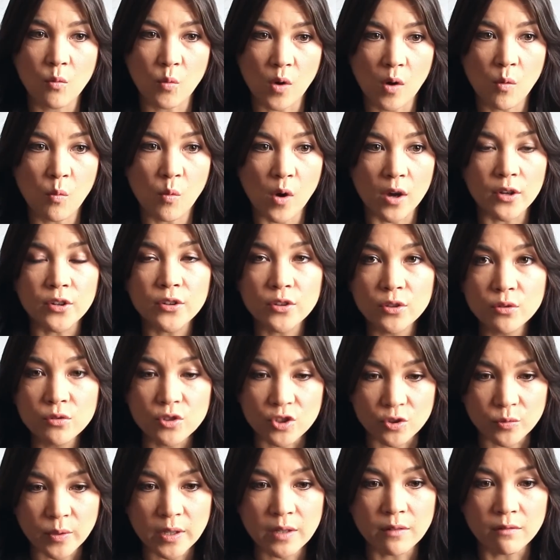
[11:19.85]
well, what are you
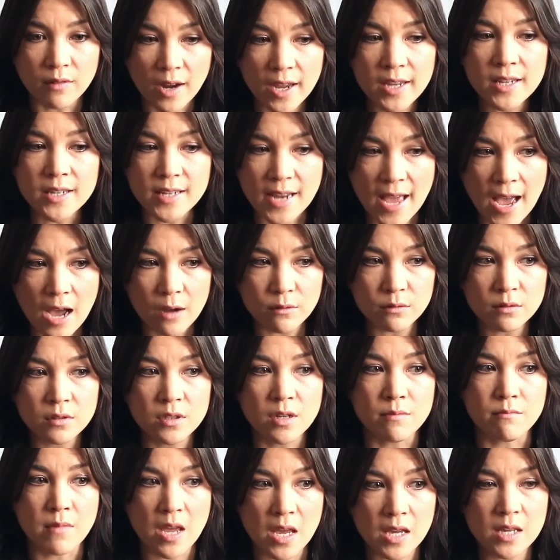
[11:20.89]
doing right now
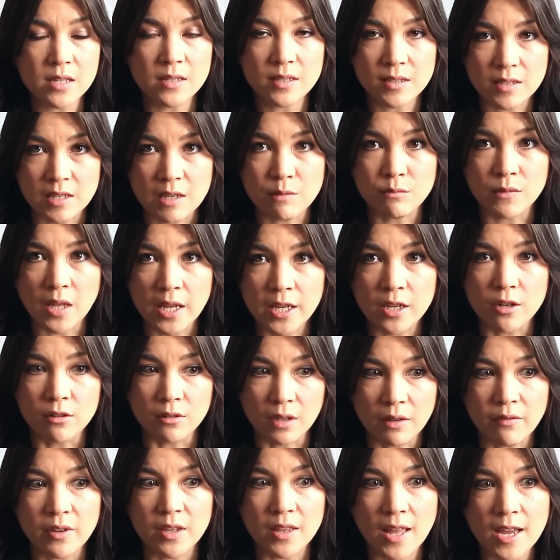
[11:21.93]
to make it seem like you're
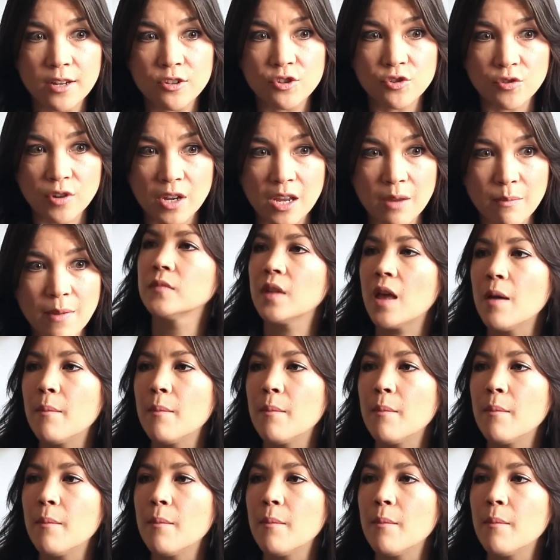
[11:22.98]
living that dream?